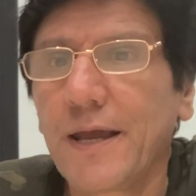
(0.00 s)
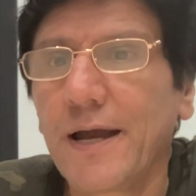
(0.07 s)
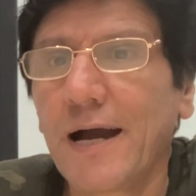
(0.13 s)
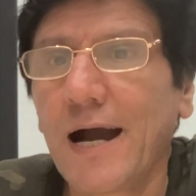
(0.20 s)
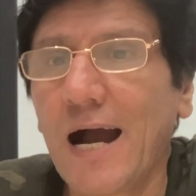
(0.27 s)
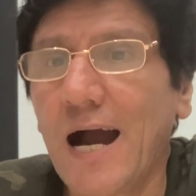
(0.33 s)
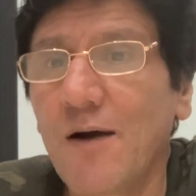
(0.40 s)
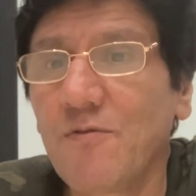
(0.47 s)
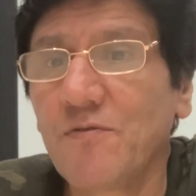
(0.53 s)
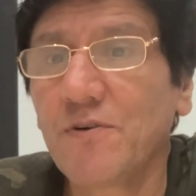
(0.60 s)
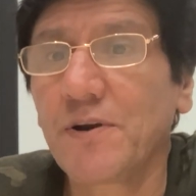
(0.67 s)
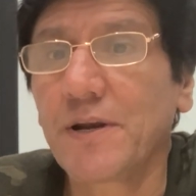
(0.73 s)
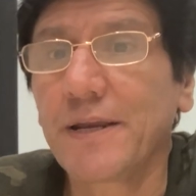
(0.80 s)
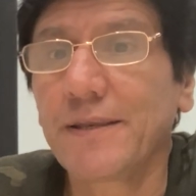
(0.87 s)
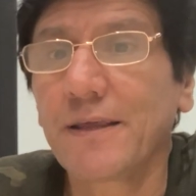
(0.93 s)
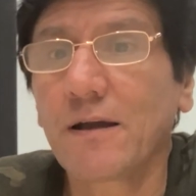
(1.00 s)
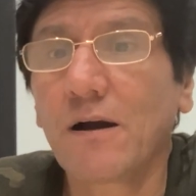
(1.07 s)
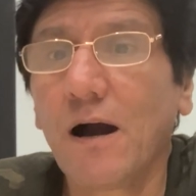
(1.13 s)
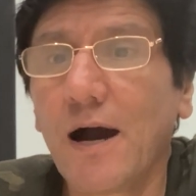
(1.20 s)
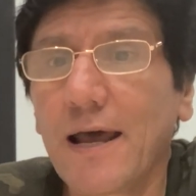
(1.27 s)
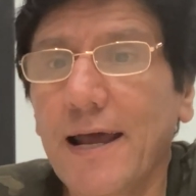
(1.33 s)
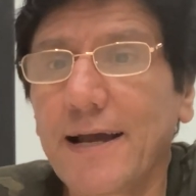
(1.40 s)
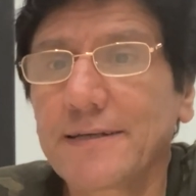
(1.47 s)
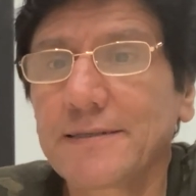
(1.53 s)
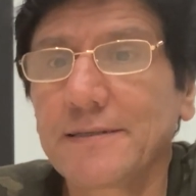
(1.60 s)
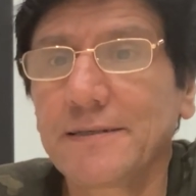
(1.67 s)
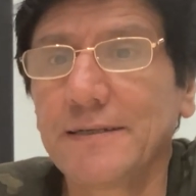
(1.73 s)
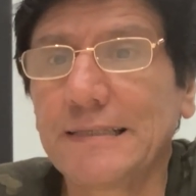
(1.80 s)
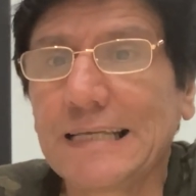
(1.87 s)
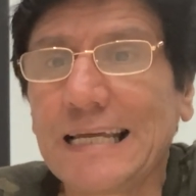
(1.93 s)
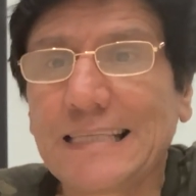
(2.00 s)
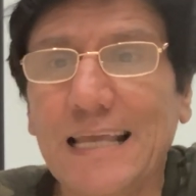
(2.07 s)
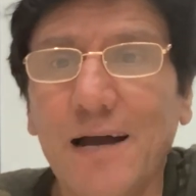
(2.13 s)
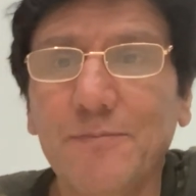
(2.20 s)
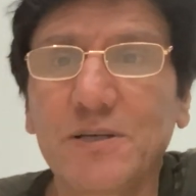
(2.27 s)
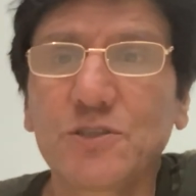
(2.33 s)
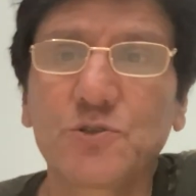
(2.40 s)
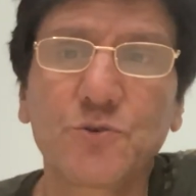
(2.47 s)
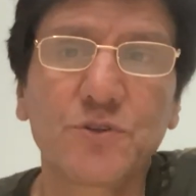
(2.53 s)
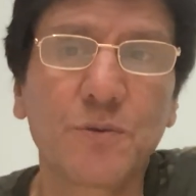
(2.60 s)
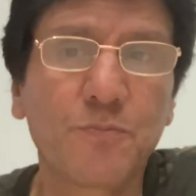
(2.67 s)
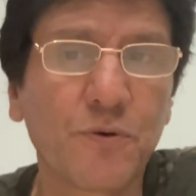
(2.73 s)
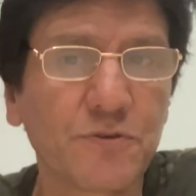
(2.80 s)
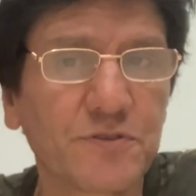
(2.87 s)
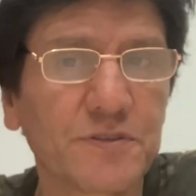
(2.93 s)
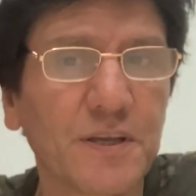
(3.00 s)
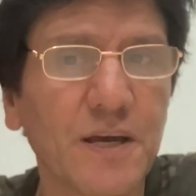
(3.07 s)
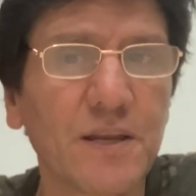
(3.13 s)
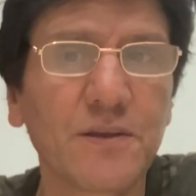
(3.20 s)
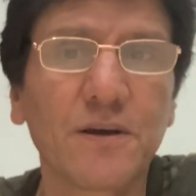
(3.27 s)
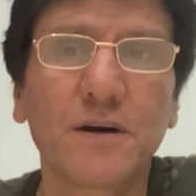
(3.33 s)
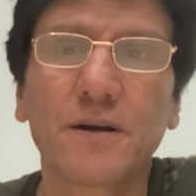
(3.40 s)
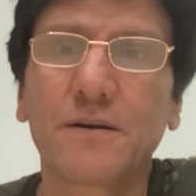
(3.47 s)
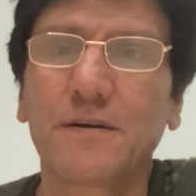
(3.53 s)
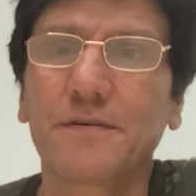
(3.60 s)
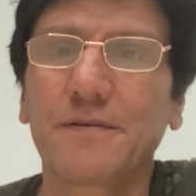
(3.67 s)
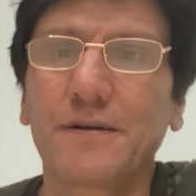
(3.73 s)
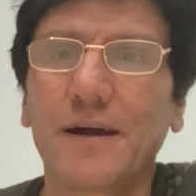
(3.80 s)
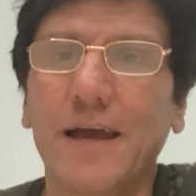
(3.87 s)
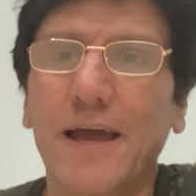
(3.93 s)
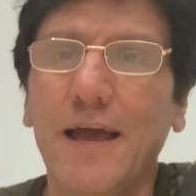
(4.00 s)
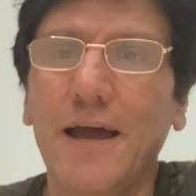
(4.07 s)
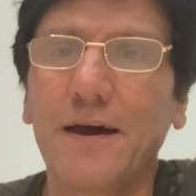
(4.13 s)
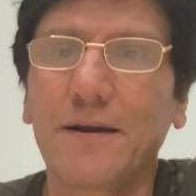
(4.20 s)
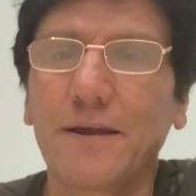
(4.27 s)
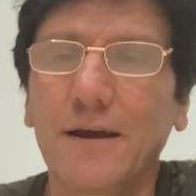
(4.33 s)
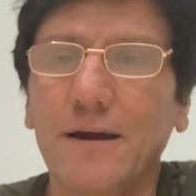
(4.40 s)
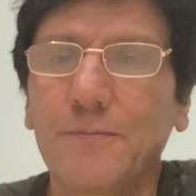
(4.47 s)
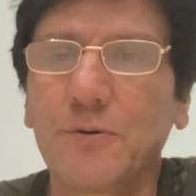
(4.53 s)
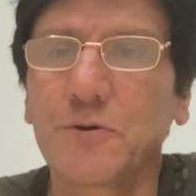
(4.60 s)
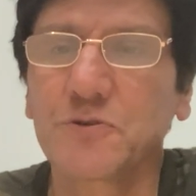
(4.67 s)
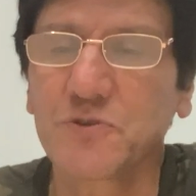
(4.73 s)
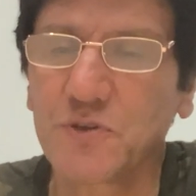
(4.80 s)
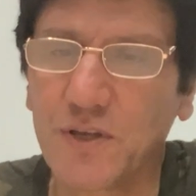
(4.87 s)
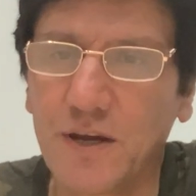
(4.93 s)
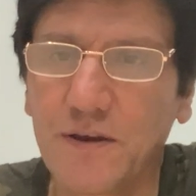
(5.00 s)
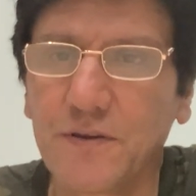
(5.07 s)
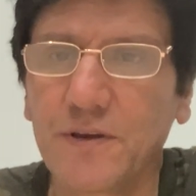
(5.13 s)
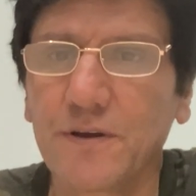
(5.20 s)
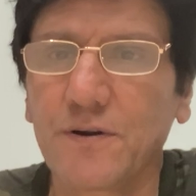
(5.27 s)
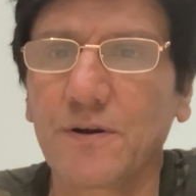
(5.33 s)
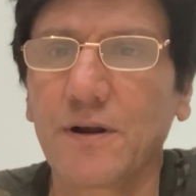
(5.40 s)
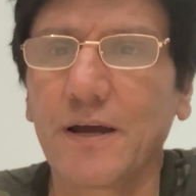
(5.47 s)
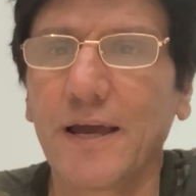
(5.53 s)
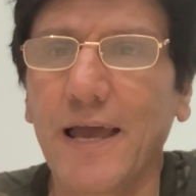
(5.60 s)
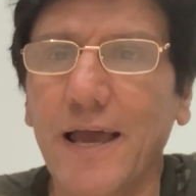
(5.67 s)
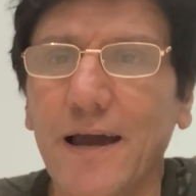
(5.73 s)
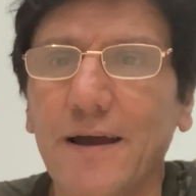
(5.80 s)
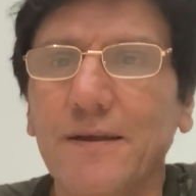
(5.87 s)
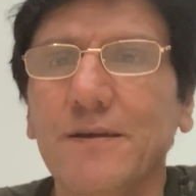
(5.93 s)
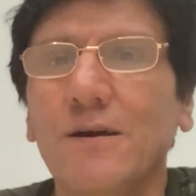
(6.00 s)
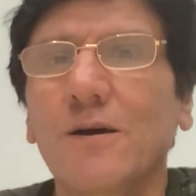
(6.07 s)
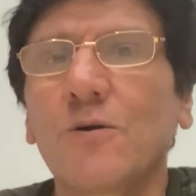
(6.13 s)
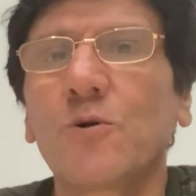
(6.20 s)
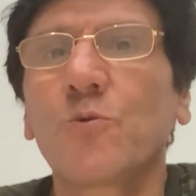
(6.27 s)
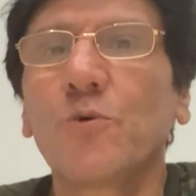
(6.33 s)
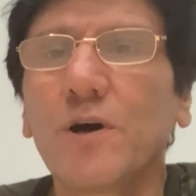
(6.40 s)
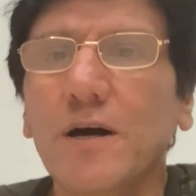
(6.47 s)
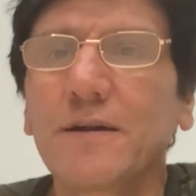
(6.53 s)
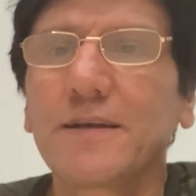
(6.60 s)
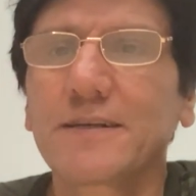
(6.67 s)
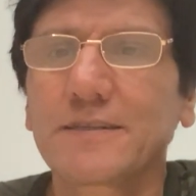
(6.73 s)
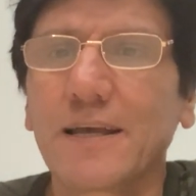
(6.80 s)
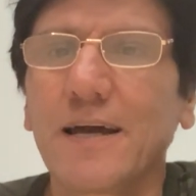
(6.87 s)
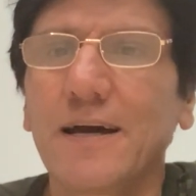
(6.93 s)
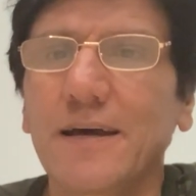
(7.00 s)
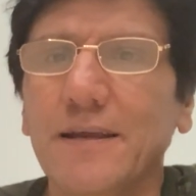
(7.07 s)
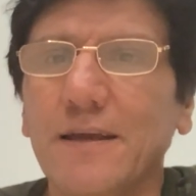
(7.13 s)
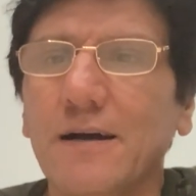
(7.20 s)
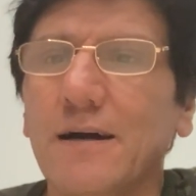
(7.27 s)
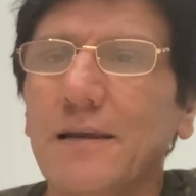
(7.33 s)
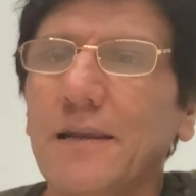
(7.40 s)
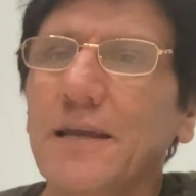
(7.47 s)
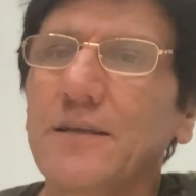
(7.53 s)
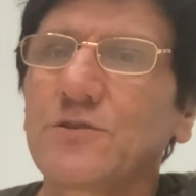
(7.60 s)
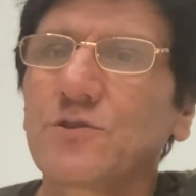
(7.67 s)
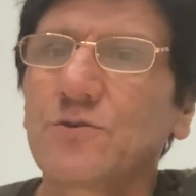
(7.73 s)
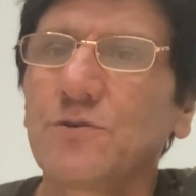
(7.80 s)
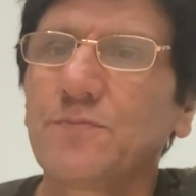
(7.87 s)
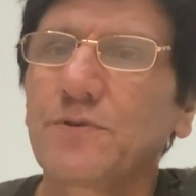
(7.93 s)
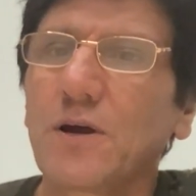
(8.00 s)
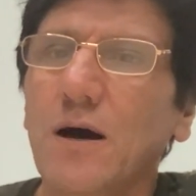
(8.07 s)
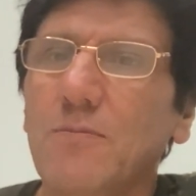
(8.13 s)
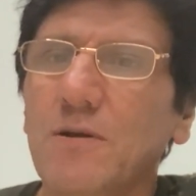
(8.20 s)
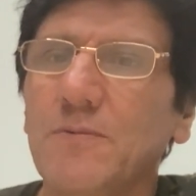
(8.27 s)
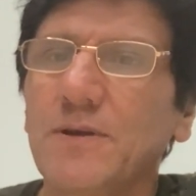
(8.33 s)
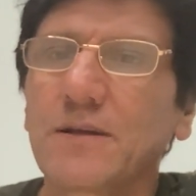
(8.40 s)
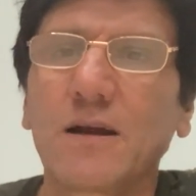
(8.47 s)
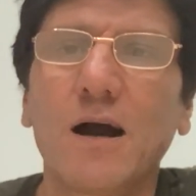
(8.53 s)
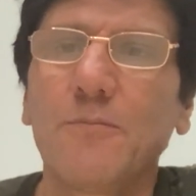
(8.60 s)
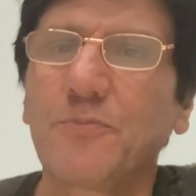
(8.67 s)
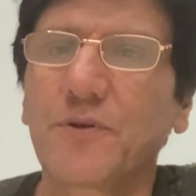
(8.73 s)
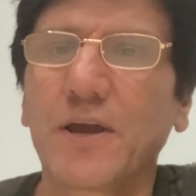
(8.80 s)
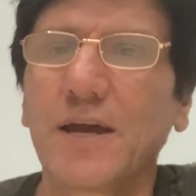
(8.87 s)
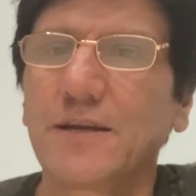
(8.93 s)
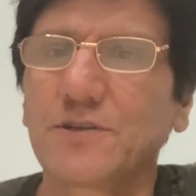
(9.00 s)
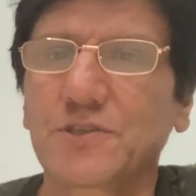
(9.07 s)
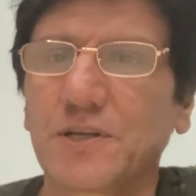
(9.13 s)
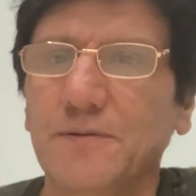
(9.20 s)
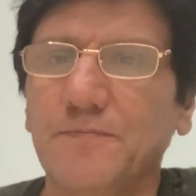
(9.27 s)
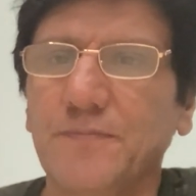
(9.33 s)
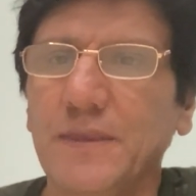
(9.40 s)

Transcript: However, in the car accident, a damage to the posterior area or Wernicke's area leads to a problem in comprehension.